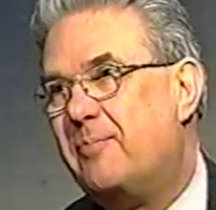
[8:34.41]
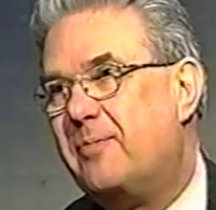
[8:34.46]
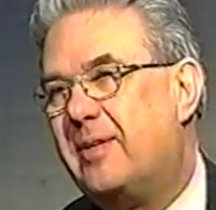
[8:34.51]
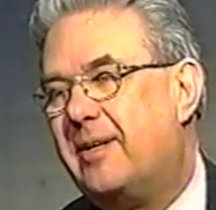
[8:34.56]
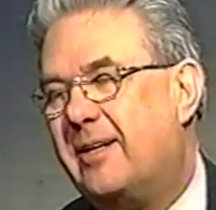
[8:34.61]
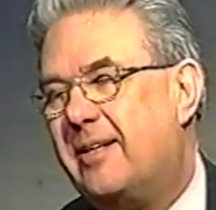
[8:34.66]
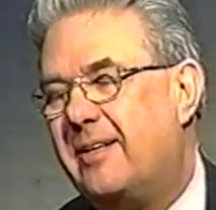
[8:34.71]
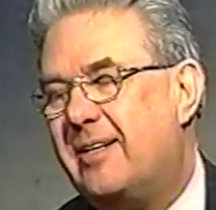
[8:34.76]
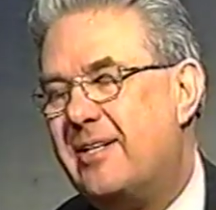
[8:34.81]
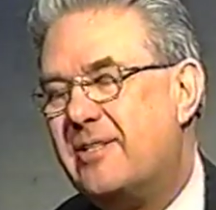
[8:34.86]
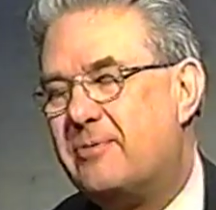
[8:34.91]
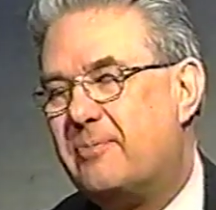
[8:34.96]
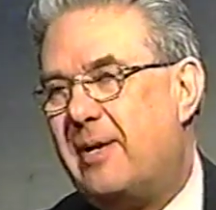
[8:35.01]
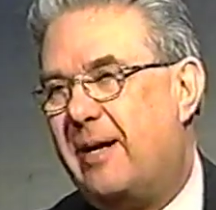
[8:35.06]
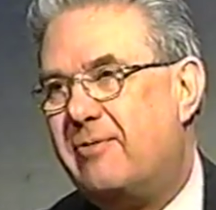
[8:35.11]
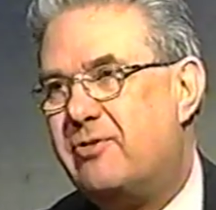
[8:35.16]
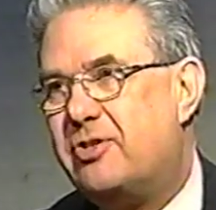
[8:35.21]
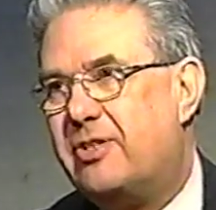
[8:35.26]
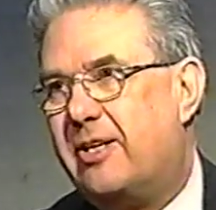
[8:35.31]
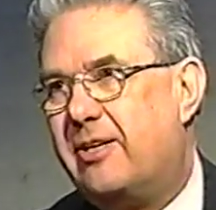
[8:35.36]
uh, his
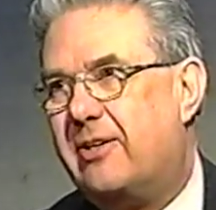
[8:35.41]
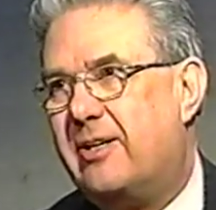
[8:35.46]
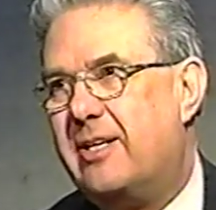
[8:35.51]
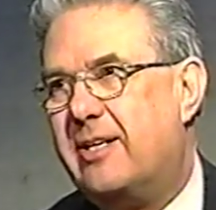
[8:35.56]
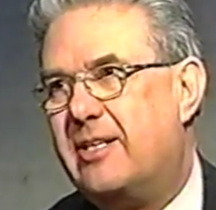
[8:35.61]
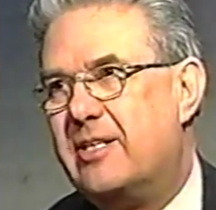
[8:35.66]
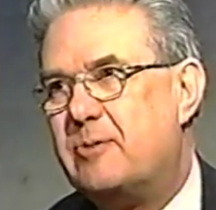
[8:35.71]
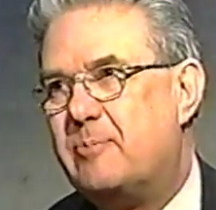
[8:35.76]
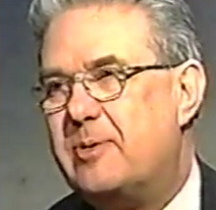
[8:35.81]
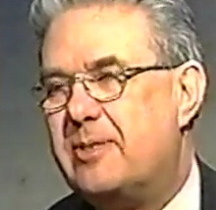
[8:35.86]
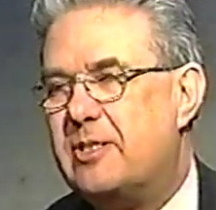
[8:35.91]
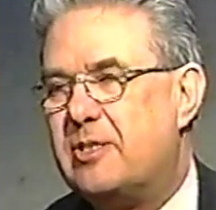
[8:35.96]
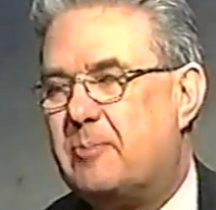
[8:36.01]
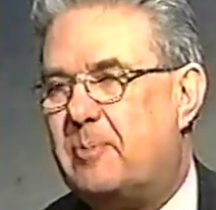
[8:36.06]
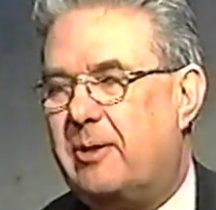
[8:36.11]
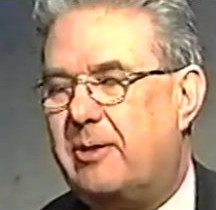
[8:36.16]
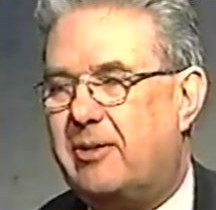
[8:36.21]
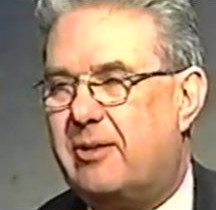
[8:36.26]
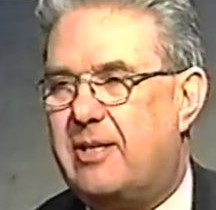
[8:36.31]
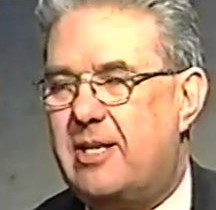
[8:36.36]
wife Cheri and his business
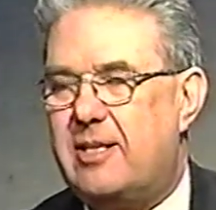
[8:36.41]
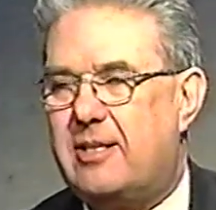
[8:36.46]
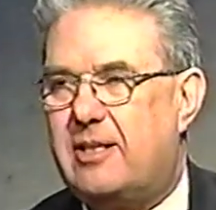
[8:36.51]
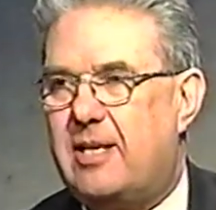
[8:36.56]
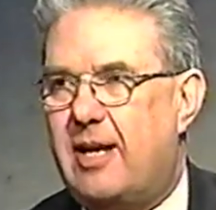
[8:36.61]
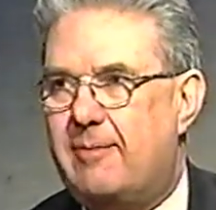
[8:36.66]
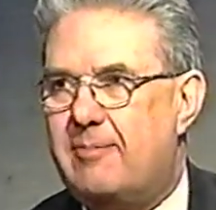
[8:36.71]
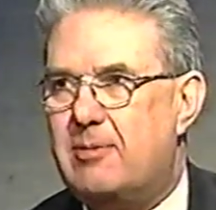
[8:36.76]
partner Keith came